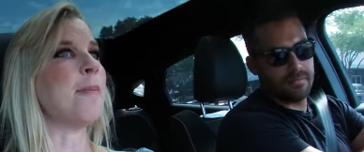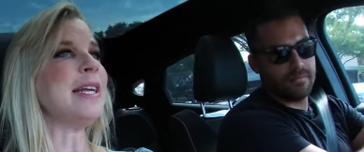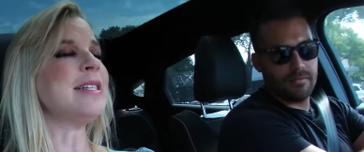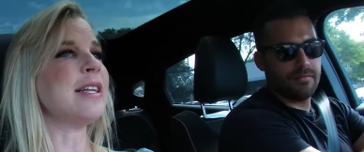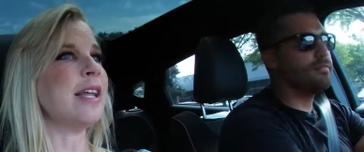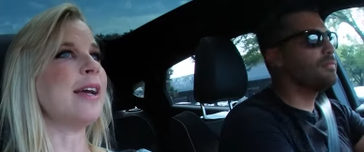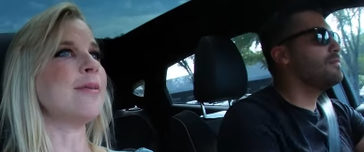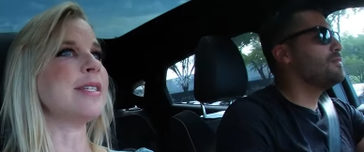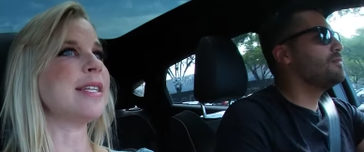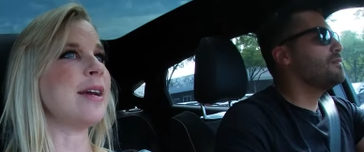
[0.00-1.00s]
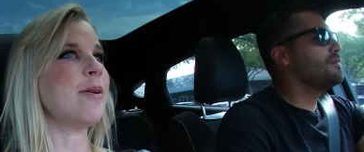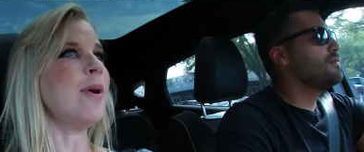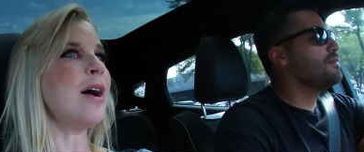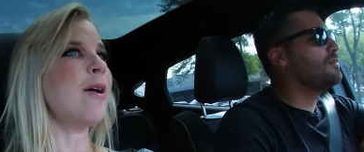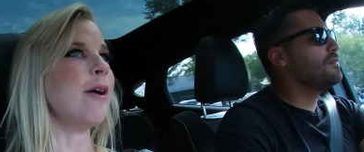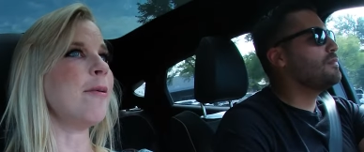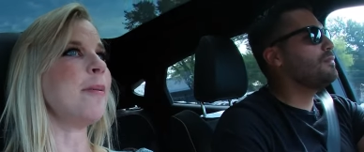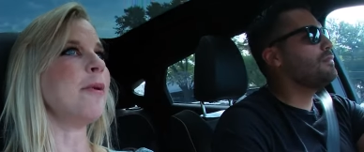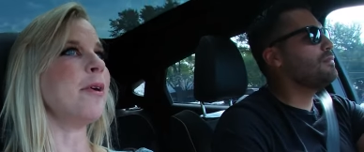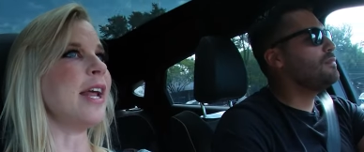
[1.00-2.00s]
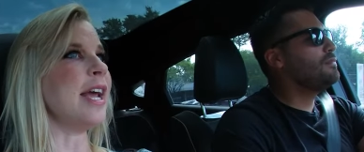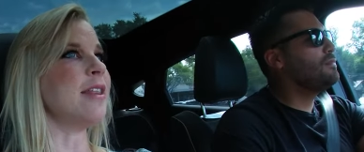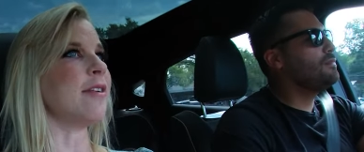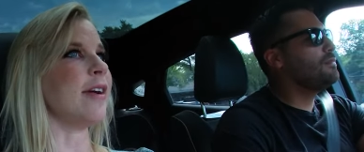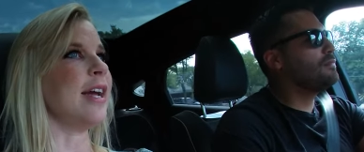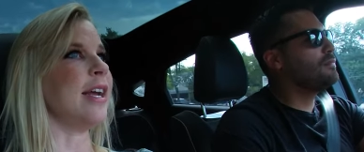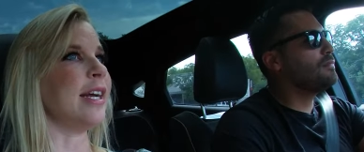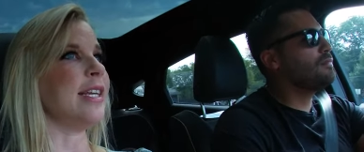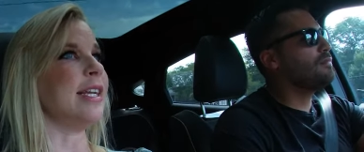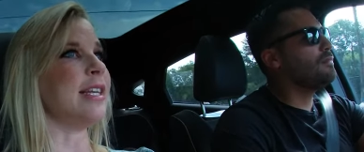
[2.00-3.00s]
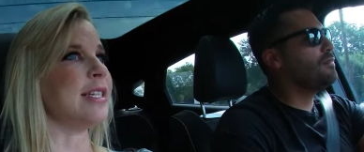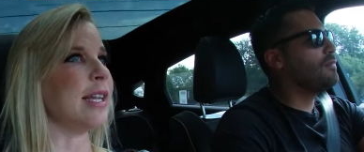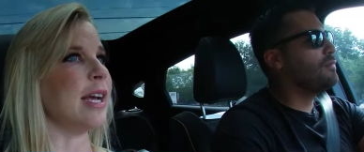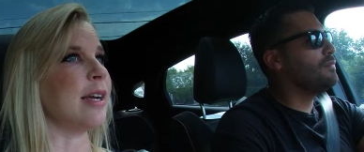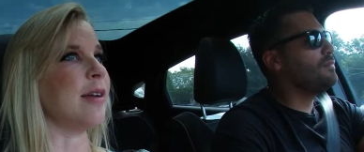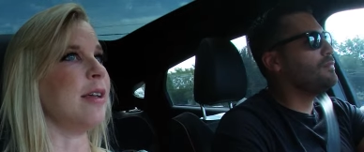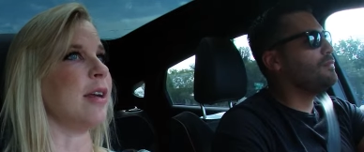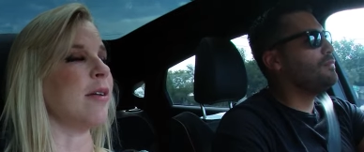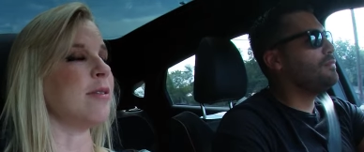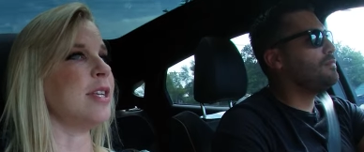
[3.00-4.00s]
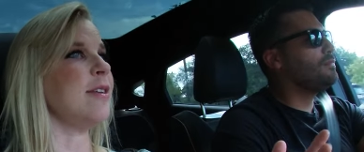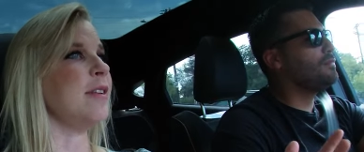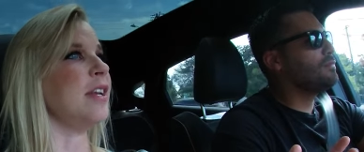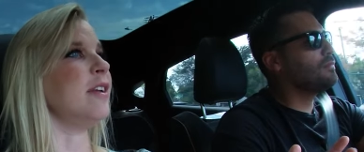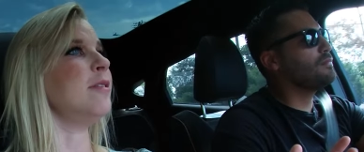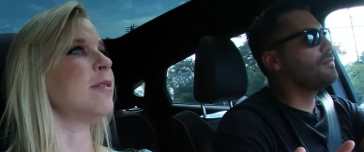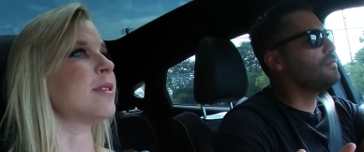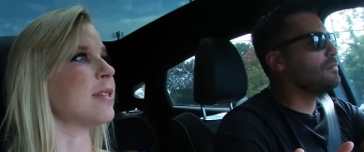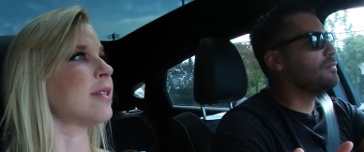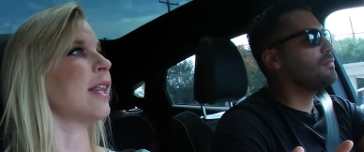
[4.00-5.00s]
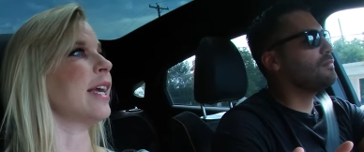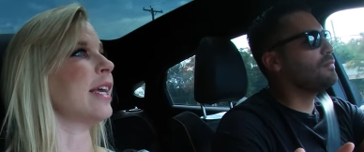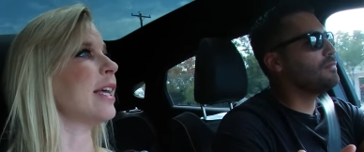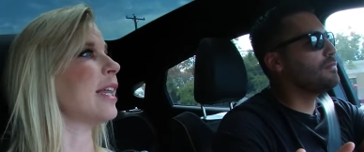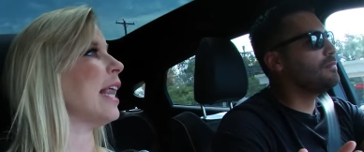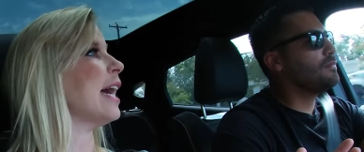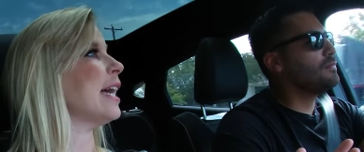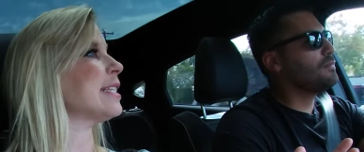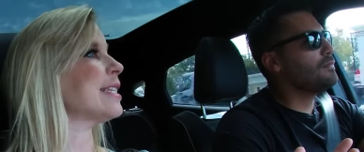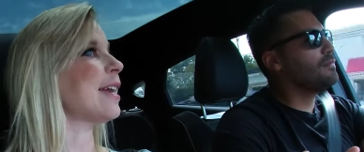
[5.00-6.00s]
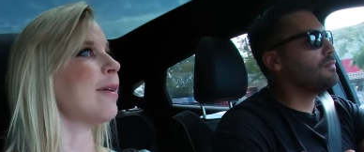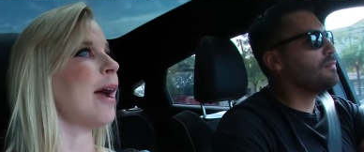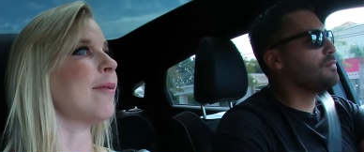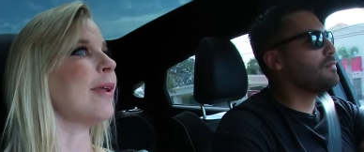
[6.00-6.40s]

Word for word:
Speaker 1: But basically I was like, wow, I remember in 8th grade, I did this like, you know, TV news like class, and I